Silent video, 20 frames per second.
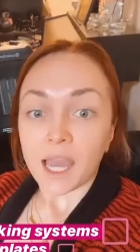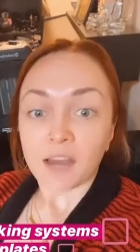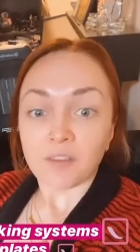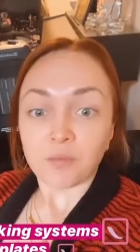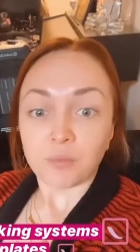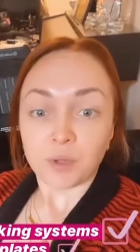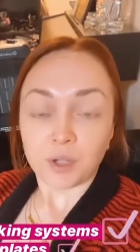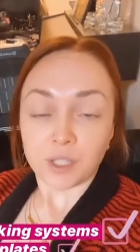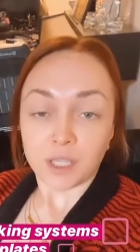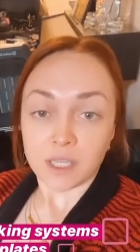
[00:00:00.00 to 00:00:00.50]

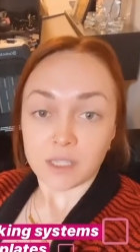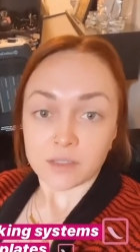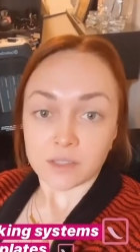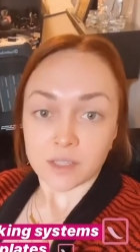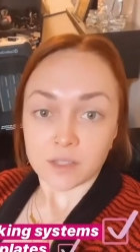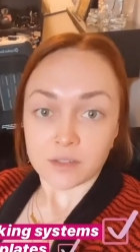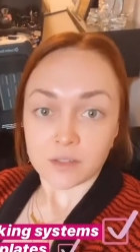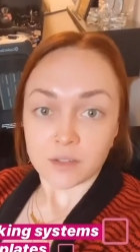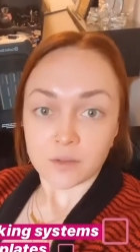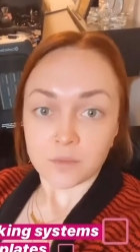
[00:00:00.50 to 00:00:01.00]
booking
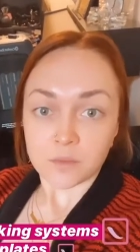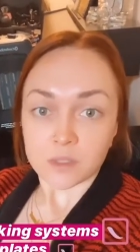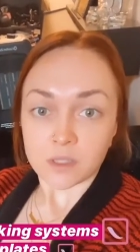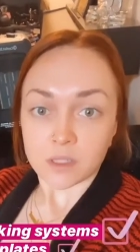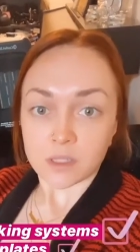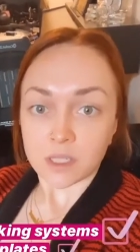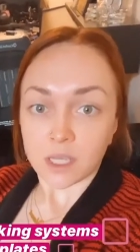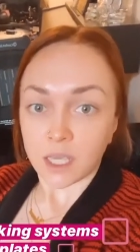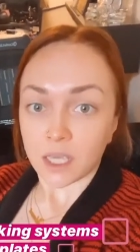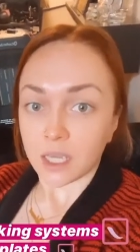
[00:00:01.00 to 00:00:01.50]
systems that
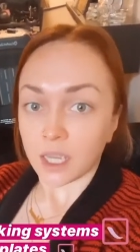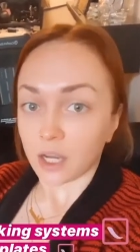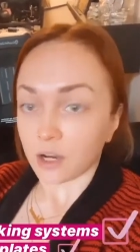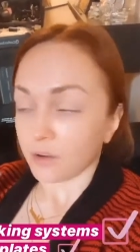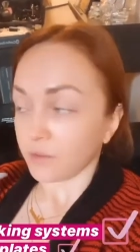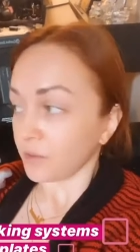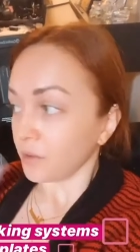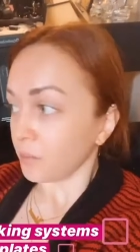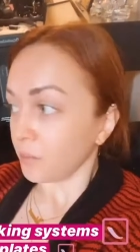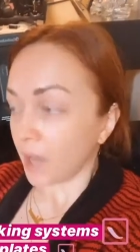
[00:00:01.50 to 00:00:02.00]
take care of
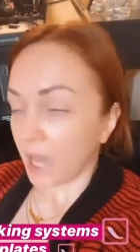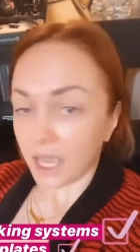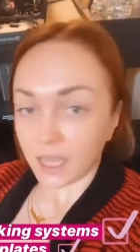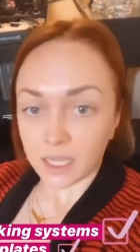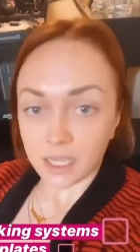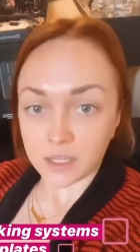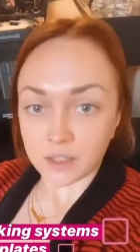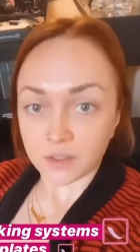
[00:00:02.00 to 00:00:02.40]
the back end